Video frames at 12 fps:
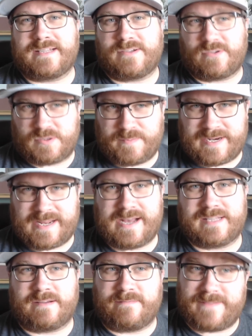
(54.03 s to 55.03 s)
social media
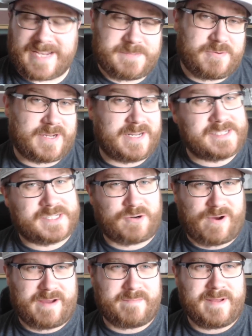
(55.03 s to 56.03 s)
ads on Facebook and
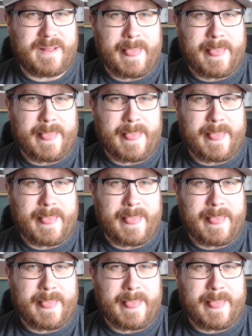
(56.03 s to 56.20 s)
Instagram